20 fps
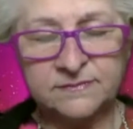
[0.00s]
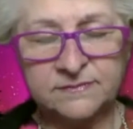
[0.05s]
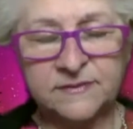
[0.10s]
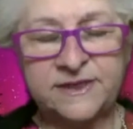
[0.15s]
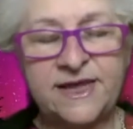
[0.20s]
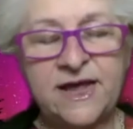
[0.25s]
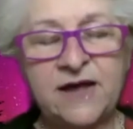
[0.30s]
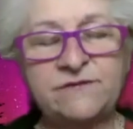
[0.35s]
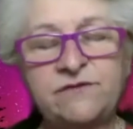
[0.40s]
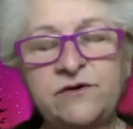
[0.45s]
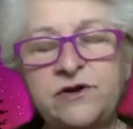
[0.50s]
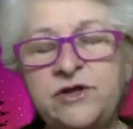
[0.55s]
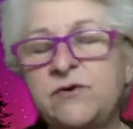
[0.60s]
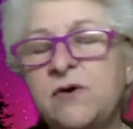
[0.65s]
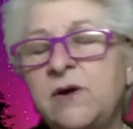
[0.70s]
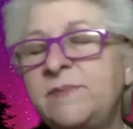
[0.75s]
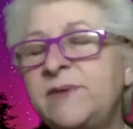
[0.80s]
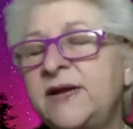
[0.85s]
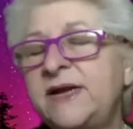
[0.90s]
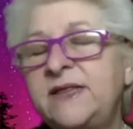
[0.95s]
Yeah, for you,
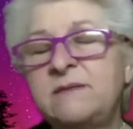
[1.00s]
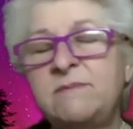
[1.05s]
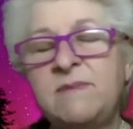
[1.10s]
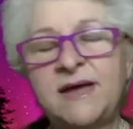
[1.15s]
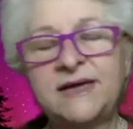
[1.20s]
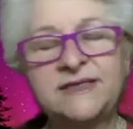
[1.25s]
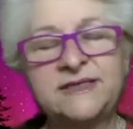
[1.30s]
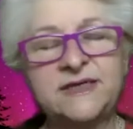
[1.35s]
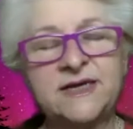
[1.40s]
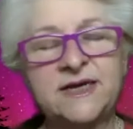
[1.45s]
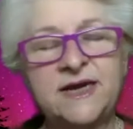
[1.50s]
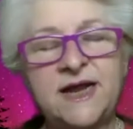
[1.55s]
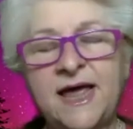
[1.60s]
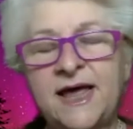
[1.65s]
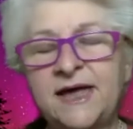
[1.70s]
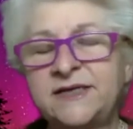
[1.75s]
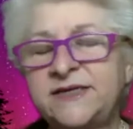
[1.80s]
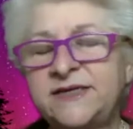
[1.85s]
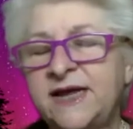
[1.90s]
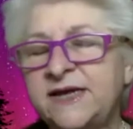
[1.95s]
I'm getting the Mexican
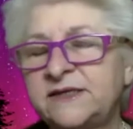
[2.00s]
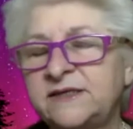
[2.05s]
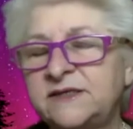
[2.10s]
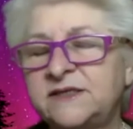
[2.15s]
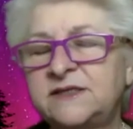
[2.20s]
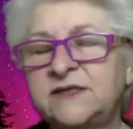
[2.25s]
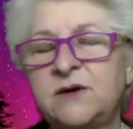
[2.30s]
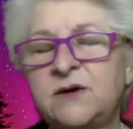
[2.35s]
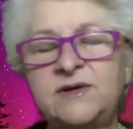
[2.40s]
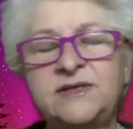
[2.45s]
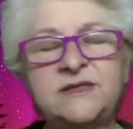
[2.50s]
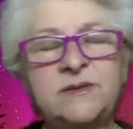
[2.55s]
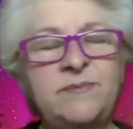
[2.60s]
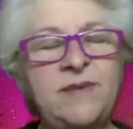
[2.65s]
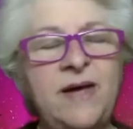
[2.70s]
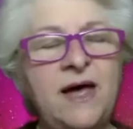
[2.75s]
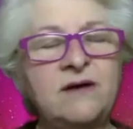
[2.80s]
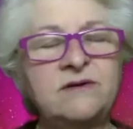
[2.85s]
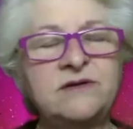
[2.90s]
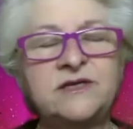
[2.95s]
hat dance. So it's
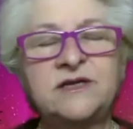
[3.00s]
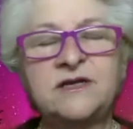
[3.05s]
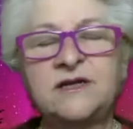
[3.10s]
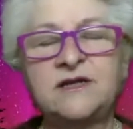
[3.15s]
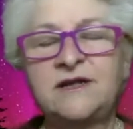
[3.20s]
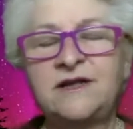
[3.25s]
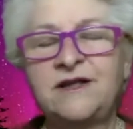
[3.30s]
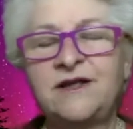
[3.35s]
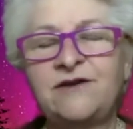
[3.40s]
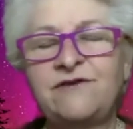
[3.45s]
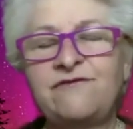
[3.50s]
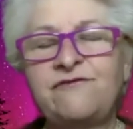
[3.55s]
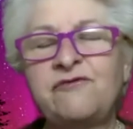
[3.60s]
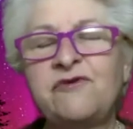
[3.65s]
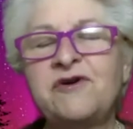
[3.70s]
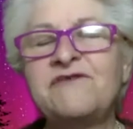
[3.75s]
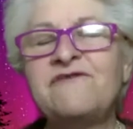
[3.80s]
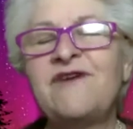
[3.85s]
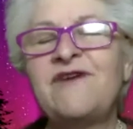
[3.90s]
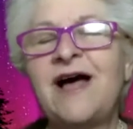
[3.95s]
about
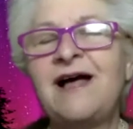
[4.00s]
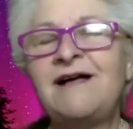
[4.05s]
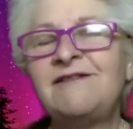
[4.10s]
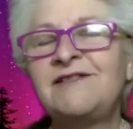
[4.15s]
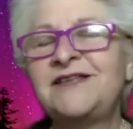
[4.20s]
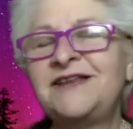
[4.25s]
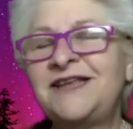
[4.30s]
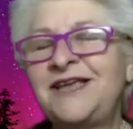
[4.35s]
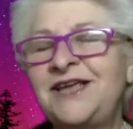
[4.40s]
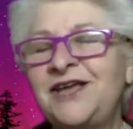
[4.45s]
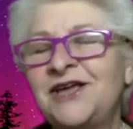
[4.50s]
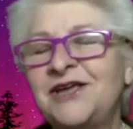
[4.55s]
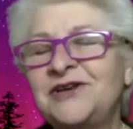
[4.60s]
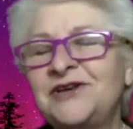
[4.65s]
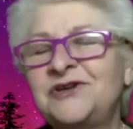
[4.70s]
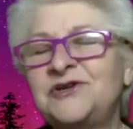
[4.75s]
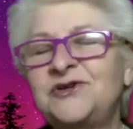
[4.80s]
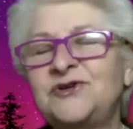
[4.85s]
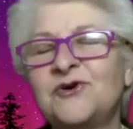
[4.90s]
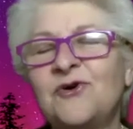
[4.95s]
frivolity
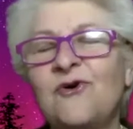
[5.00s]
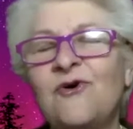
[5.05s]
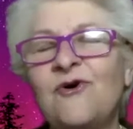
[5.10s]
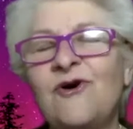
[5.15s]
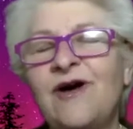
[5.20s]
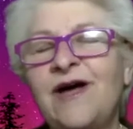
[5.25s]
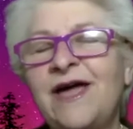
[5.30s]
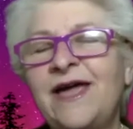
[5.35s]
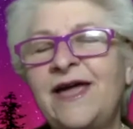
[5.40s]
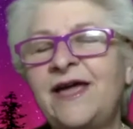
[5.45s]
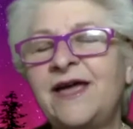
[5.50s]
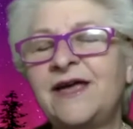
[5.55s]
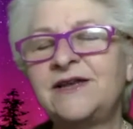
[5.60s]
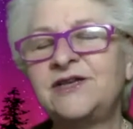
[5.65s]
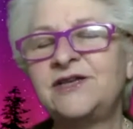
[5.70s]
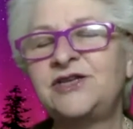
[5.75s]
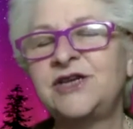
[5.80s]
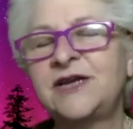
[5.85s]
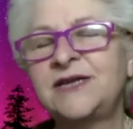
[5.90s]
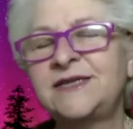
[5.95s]
and joy
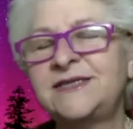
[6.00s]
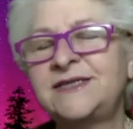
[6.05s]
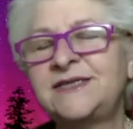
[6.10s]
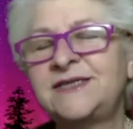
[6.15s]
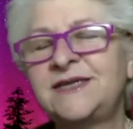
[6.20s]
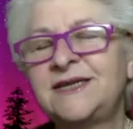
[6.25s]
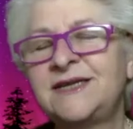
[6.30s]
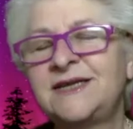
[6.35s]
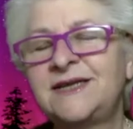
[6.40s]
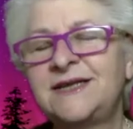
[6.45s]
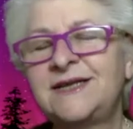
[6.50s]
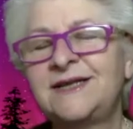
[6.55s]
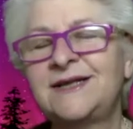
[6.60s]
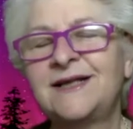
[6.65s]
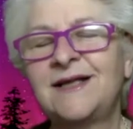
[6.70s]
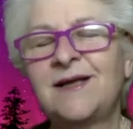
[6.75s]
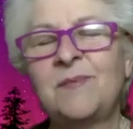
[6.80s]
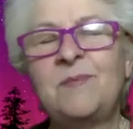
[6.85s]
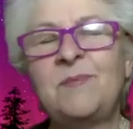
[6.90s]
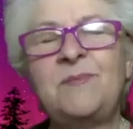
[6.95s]
and just
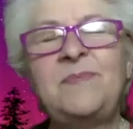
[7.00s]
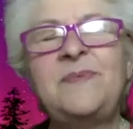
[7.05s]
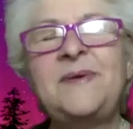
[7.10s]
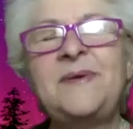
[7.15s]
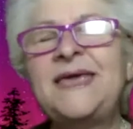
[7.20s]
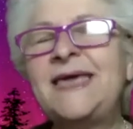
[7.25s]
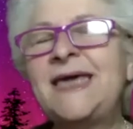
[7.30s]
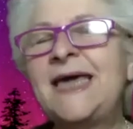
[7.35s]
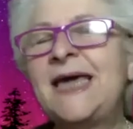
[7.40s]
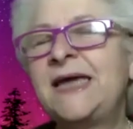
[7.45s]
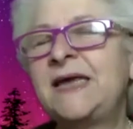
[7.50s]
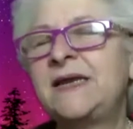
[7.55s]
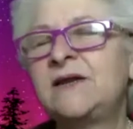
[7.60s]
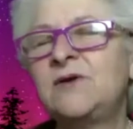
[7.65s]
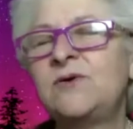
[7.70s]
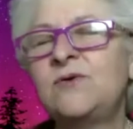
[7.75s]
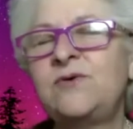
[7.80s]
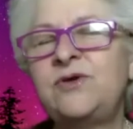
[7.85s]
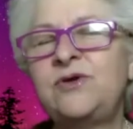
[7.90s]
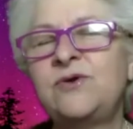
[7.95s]
being
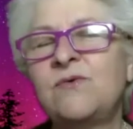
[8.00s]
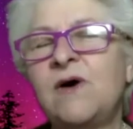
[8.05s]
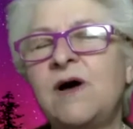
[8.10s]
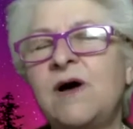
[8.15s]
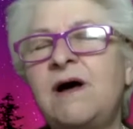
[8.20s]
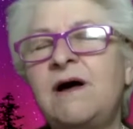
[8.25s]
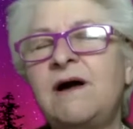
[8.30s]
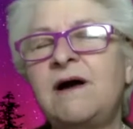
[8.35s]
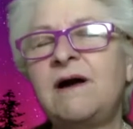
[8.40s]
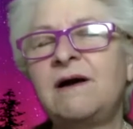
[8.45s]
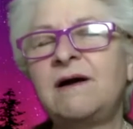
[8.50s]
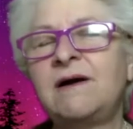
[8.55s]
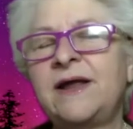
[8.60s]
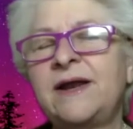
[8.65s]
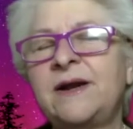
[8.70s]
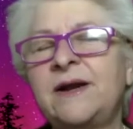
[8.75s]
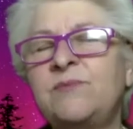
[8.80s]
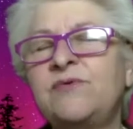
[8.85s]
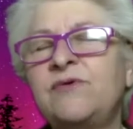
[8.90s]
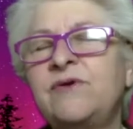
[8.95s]
who you are
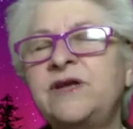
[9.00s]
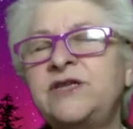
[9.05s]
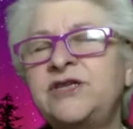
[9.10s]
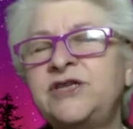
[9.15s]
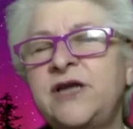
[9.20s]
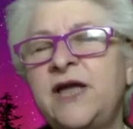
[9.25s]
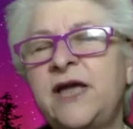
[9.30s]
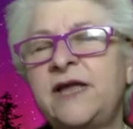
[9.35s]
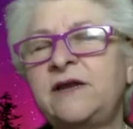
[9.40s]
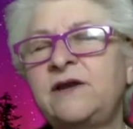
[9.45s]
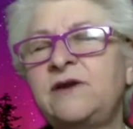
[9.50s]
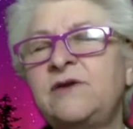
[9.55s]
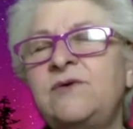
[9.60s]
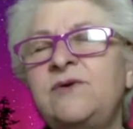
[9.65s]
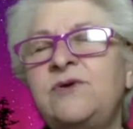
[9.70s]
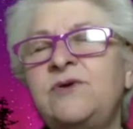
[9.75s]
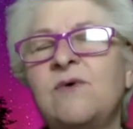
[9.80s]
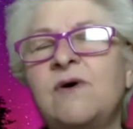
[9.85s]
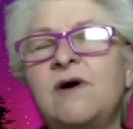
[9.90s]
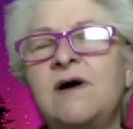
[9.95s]
and appreciating who
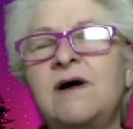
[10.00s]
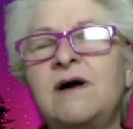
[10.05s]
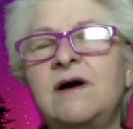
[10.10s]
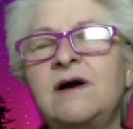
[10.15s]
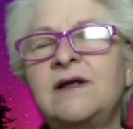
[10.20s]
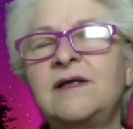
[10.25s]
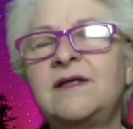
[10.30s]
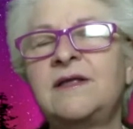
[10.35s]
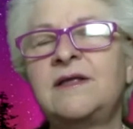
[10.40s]
you are,